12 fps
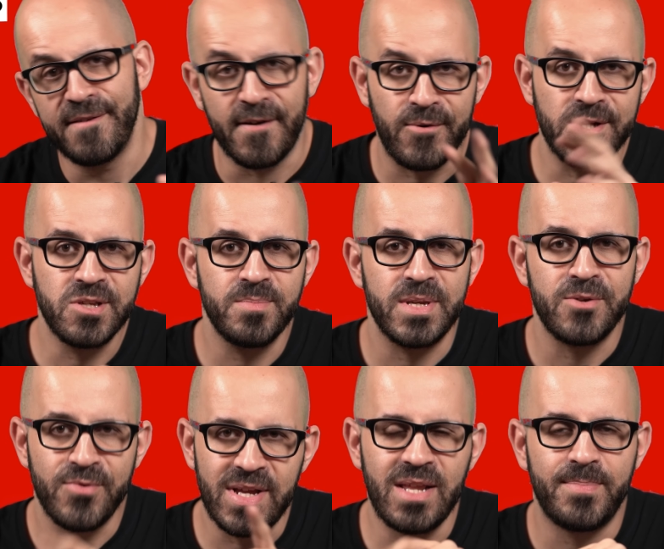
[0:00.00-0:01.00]
If I want to
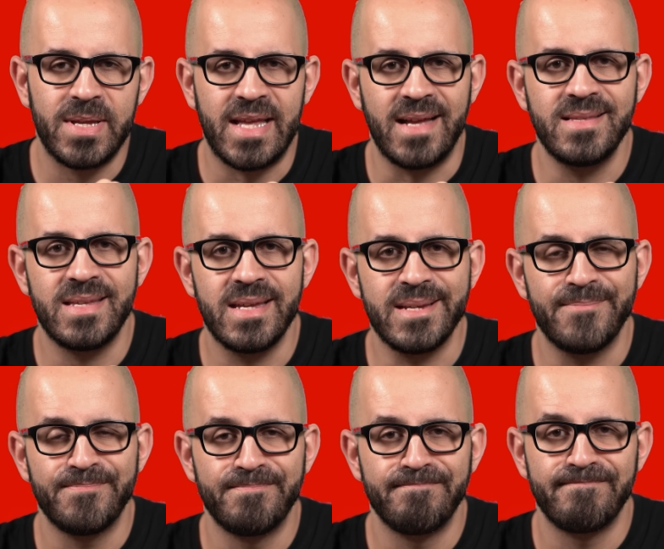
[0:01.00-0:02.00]
be really
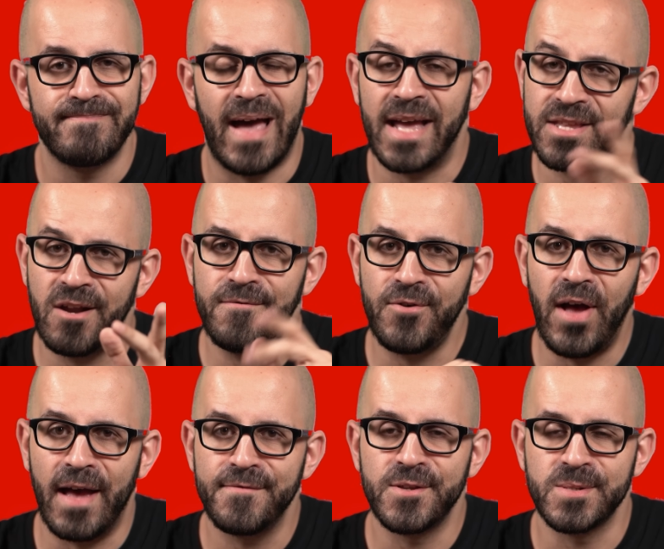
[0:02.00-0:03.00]
pedantic, I
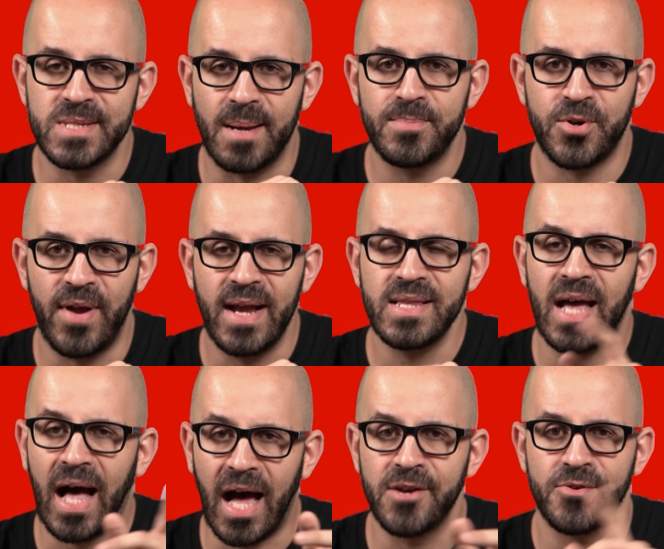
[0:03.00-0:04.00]
therefore have to subtract
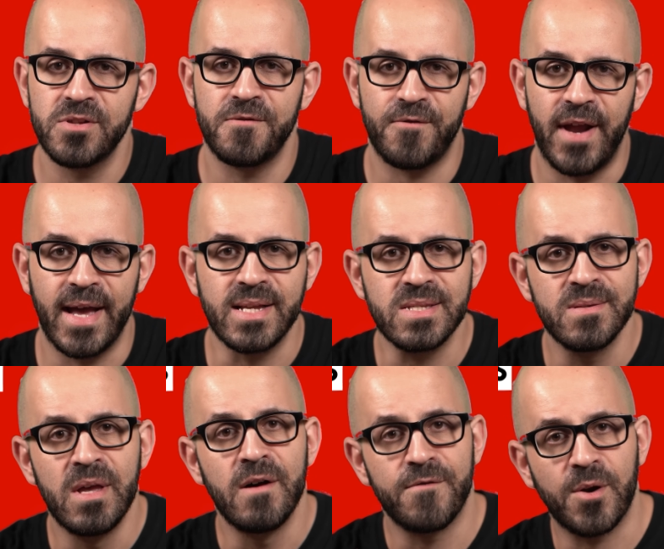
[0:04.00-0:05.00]
100
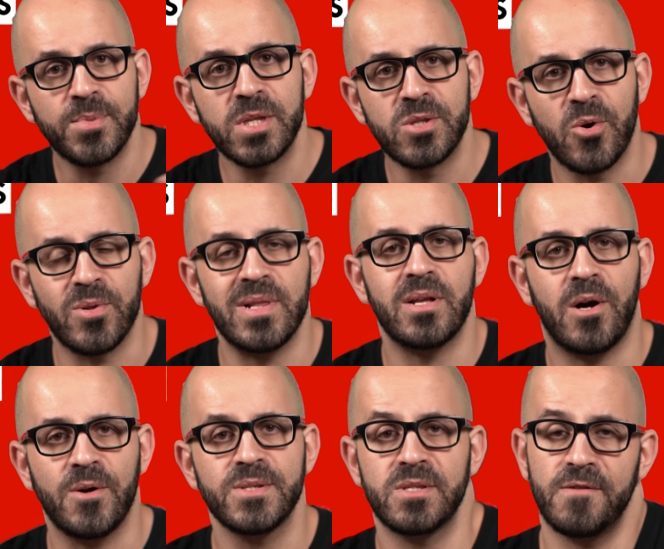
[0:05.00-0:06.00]
francs from the total
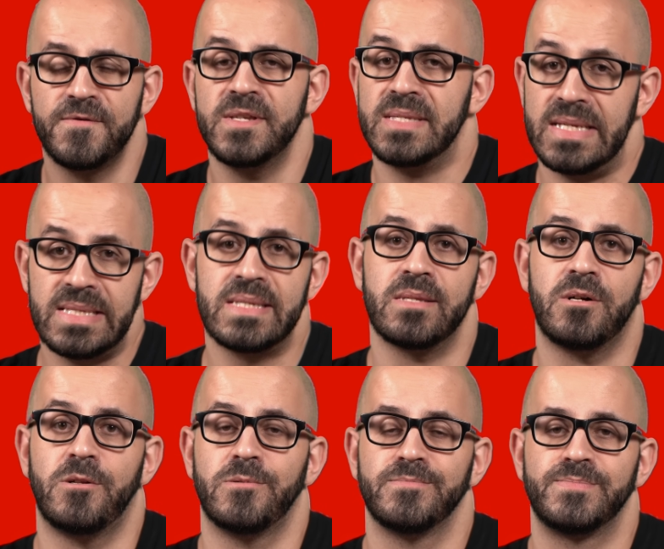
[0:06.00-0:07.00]
cost of this
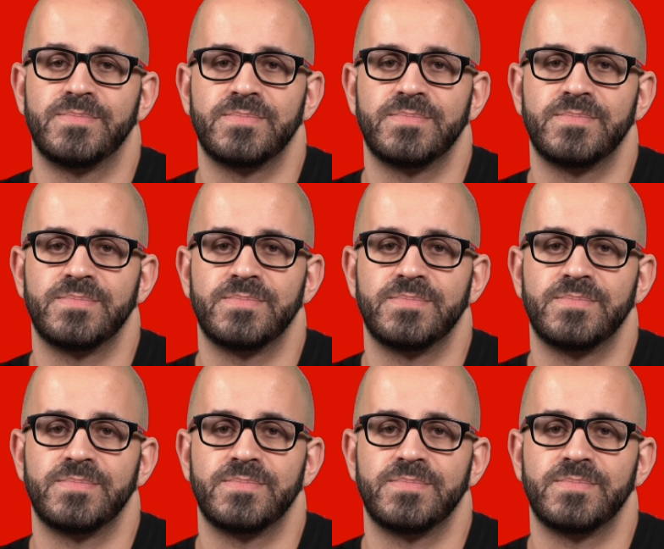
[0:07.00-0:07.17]
install.